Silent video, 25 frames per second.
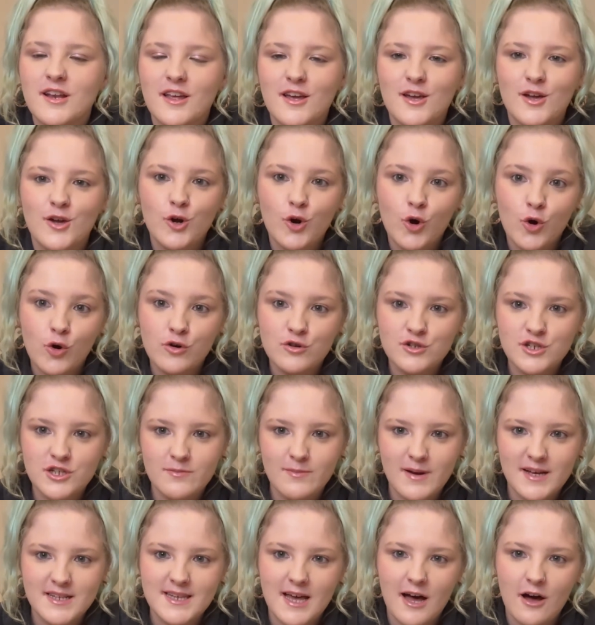
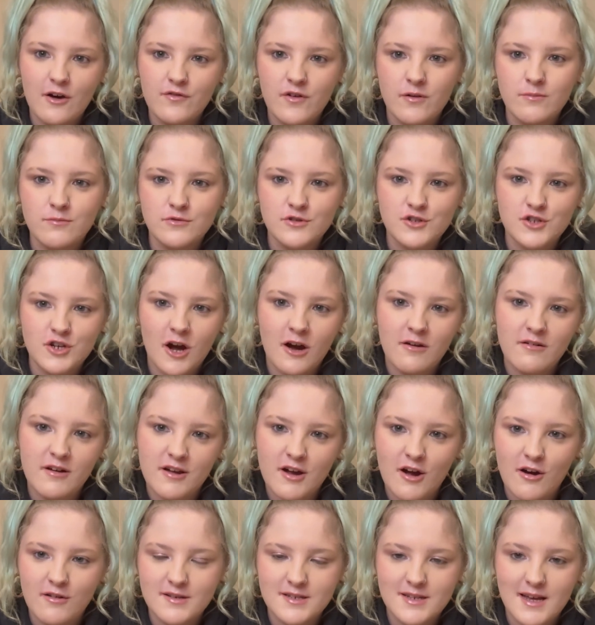gorged myself on
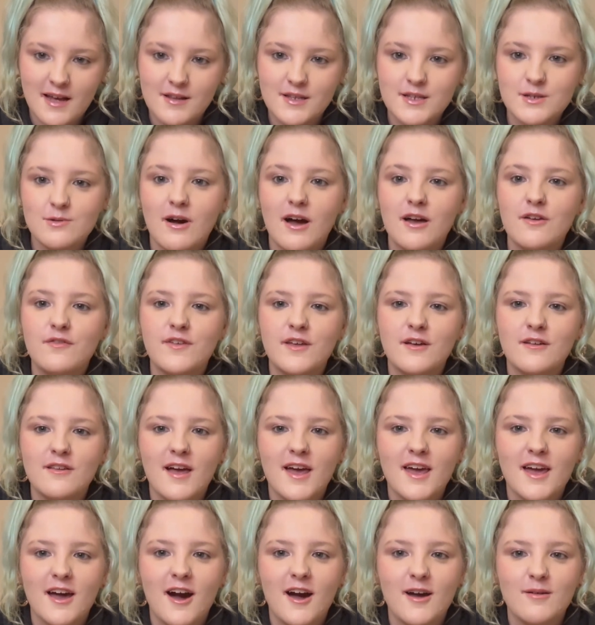Mounjaro content. So I feel
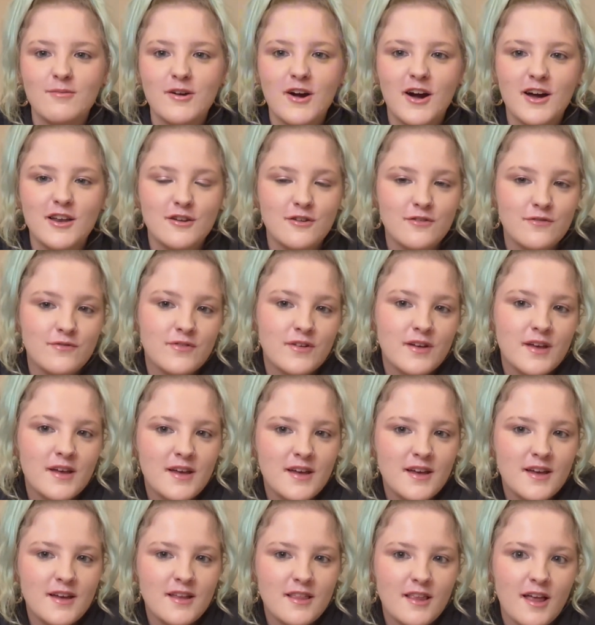like I'm kind of
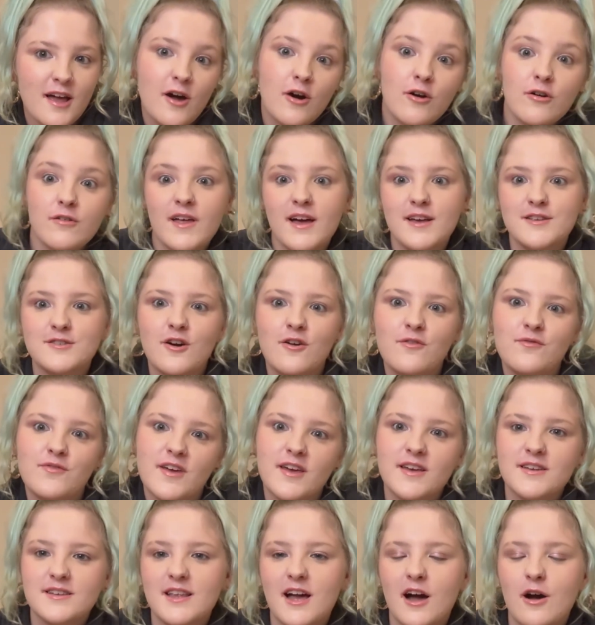like, oh, that's
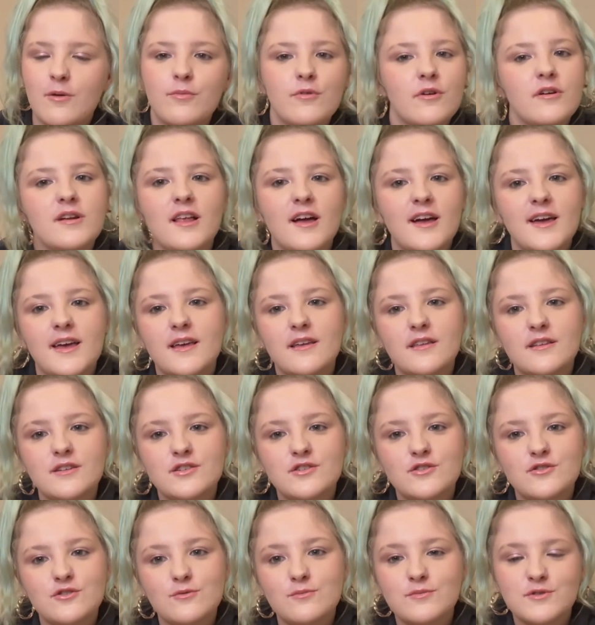obvious now, but, like,
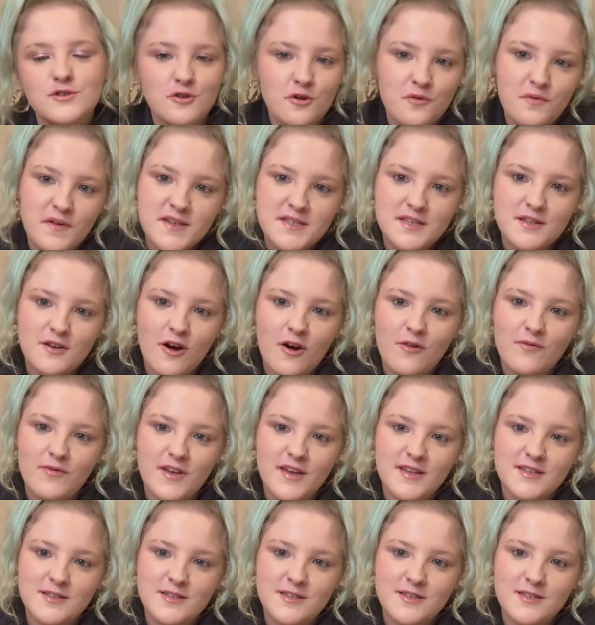some stuff isn't obvious